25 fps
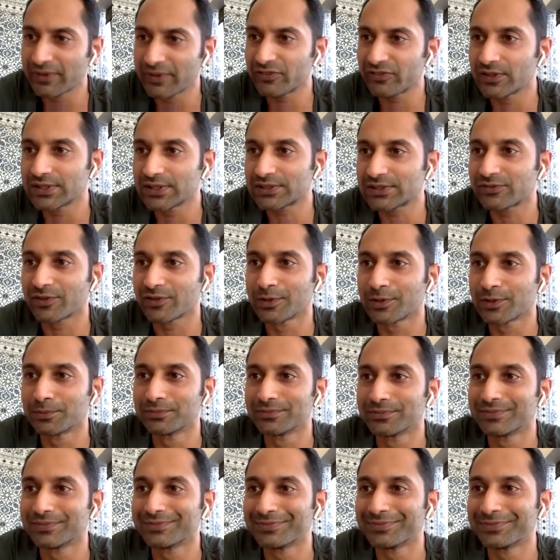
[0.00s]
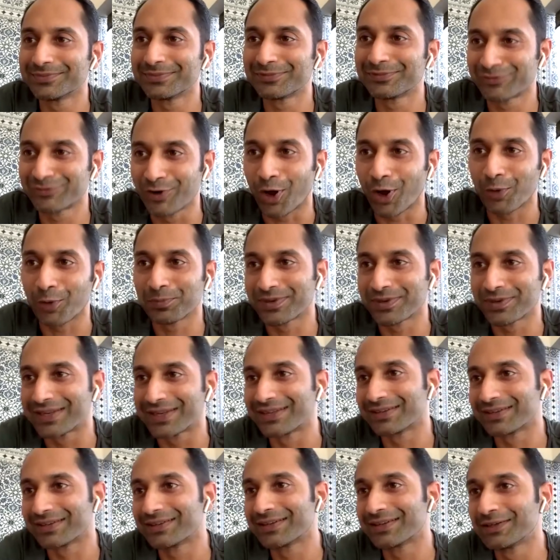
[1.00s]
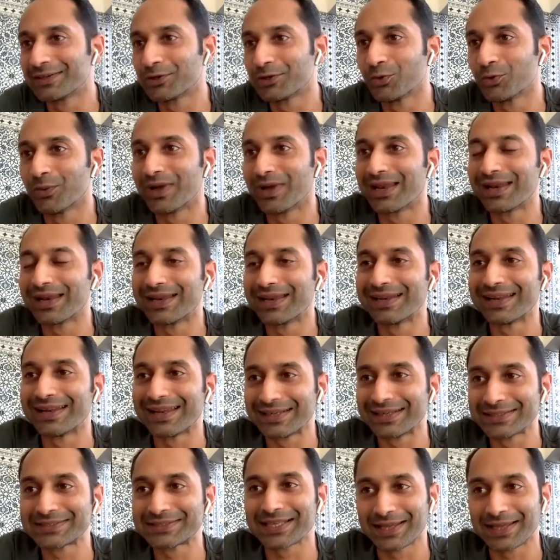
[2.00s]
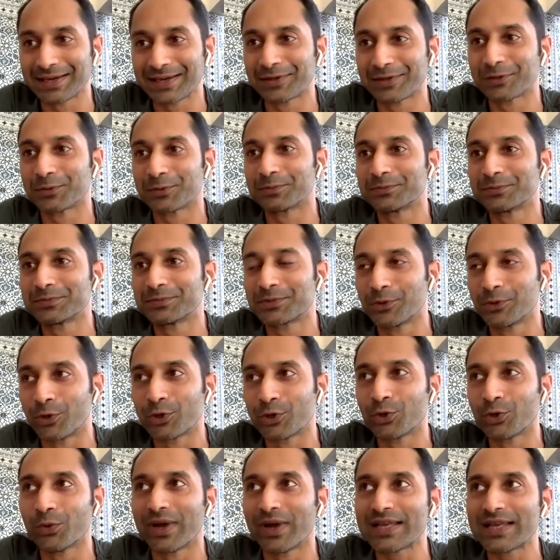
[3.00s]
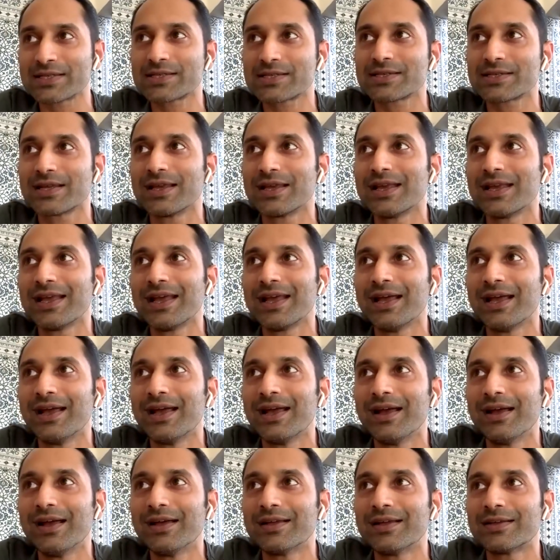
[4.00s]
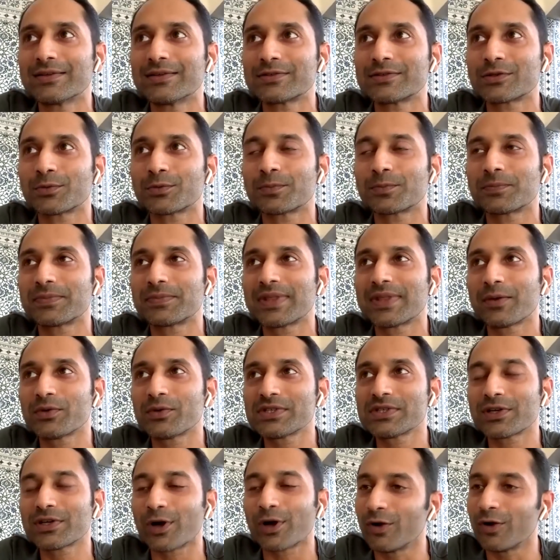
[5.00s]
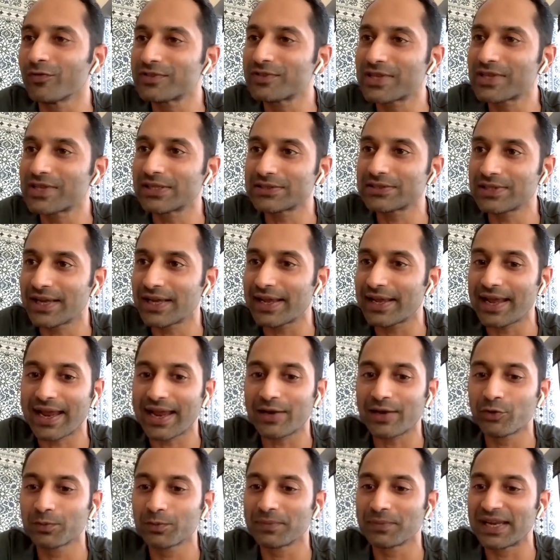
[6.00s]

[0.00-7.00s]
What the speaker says: first film flopped and didn't do well, and I decided to go to US. So there was a conversation I had with